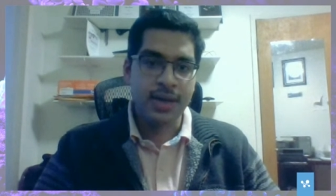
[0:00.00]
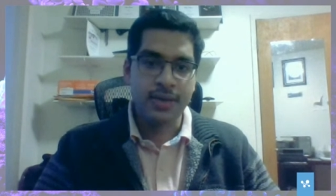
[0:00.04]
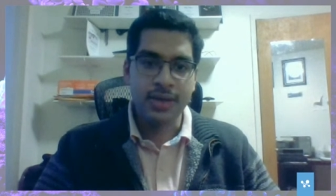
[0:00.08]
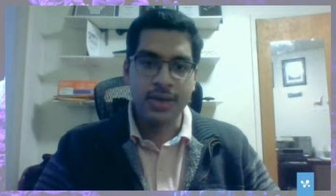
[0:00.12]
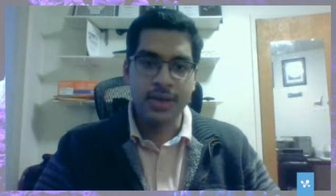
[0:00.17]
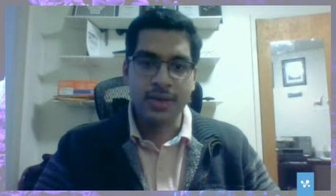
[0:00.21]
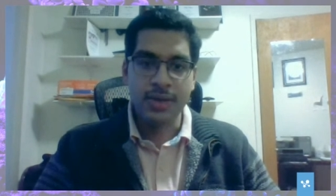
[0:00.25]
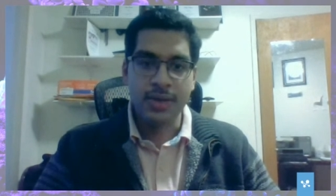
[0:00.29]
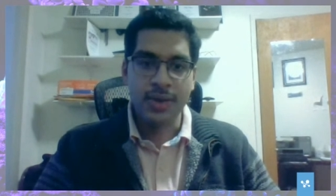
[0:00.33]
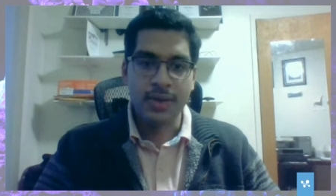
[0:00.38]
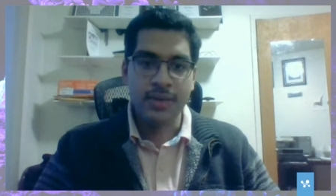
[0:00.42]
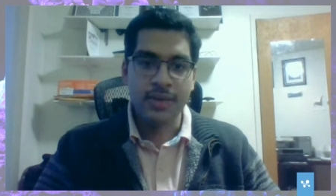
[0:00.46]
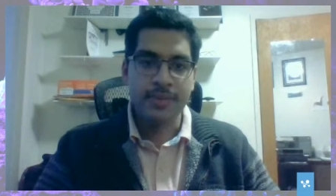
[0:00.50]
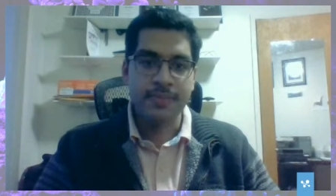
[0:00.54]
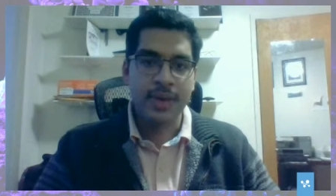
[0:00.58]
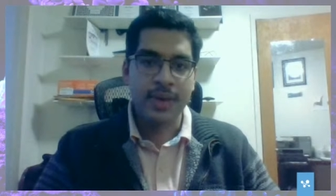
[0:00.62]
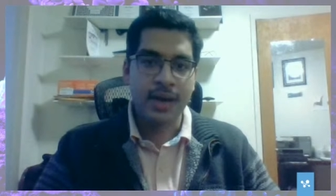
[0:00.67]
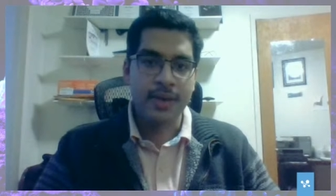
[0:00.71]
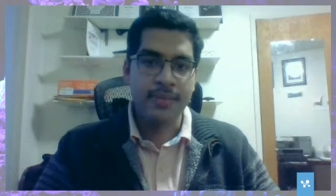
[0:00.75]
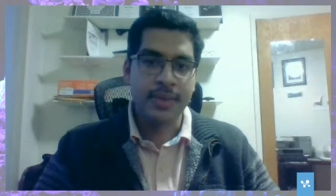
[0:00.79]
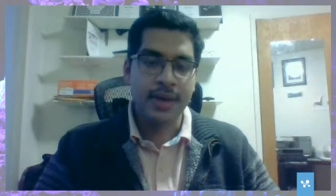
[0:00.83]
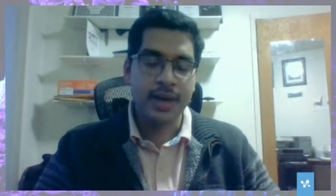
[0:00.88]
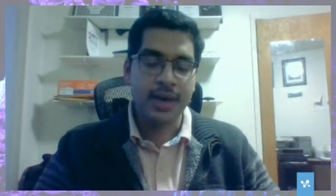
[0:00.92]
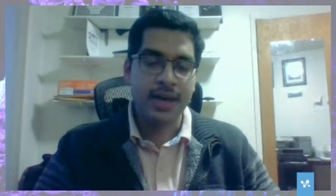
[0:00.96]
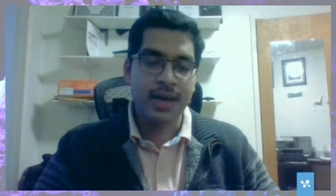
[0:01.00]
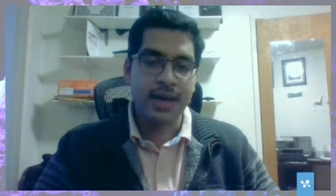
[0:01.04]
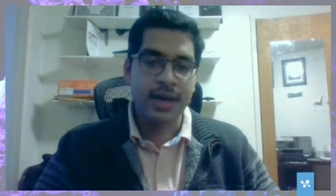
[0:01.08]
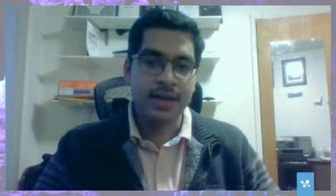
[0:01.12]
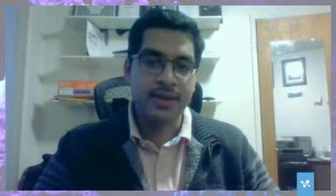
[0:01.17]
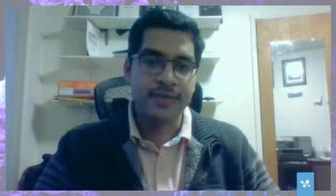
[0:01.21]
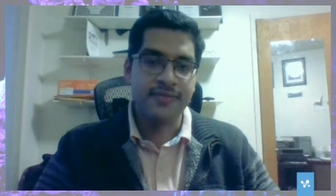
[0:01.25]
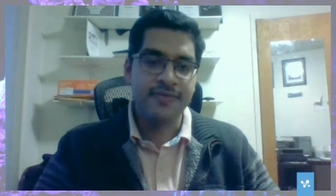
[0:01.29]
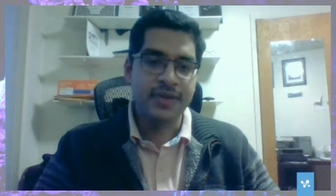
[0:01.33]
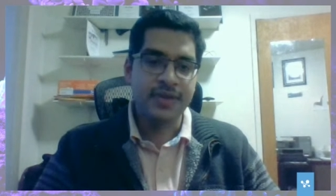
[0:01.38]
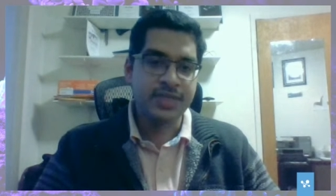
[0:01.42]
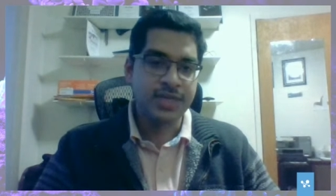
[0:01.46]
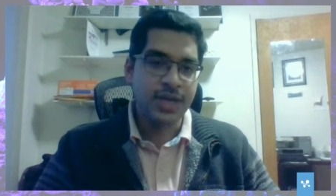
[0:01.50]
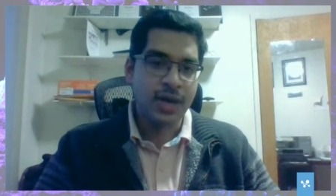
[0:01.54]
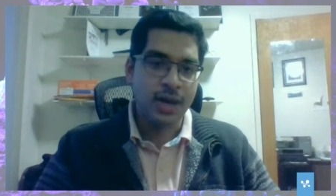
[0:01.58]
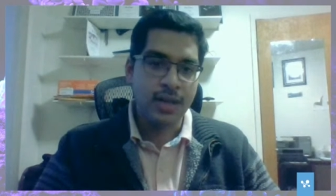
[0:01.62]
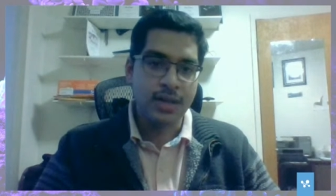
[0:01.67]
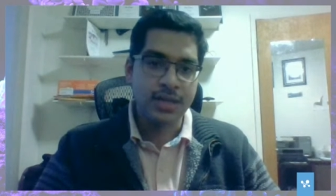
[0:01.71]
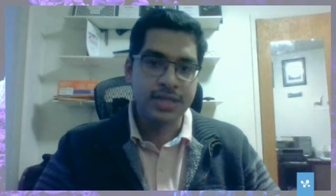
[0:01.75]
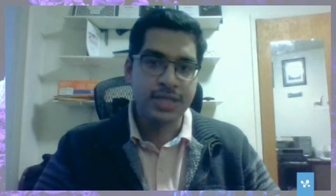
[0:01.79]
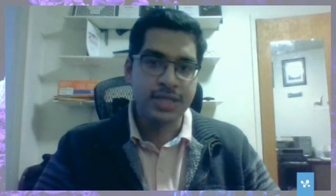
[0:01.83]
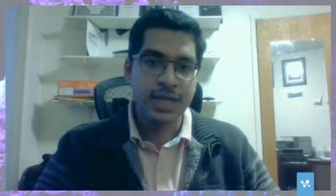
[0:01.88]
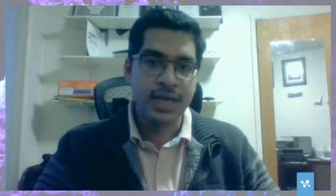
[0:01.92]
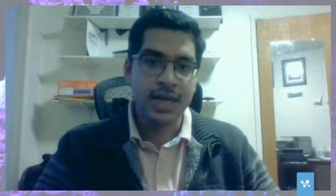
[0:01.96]
you know in
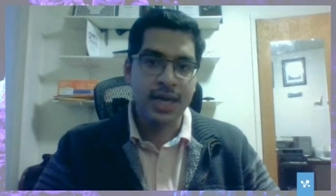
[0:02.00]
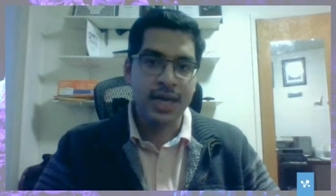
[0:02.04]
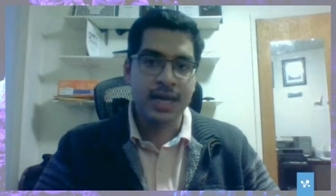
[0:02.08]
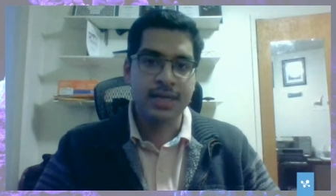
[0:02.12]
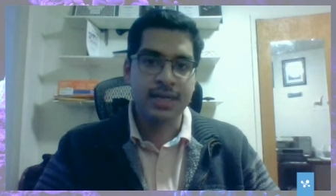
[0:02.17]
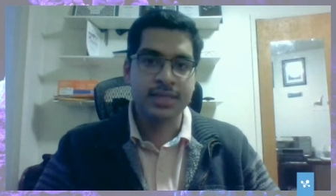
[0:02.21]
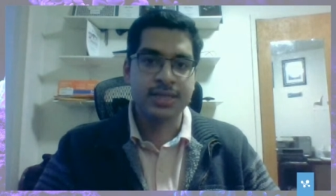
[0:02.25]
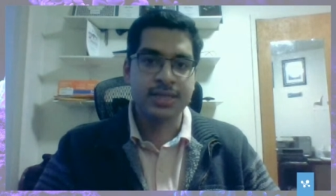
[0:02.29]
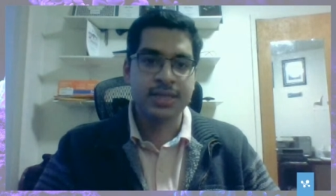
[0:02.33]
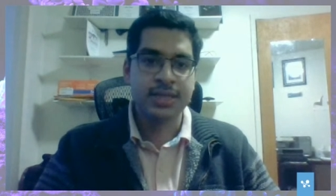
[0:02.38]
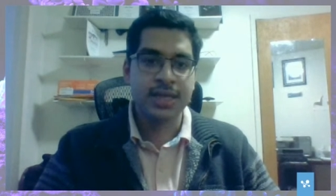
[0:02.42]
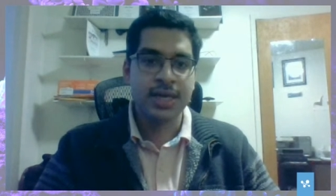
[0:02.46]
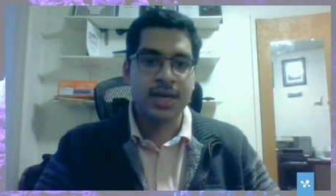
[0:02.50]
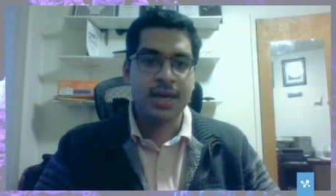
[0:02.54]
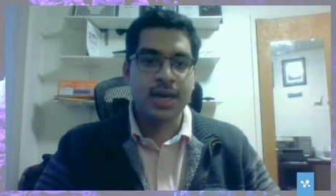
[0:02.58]
physiology and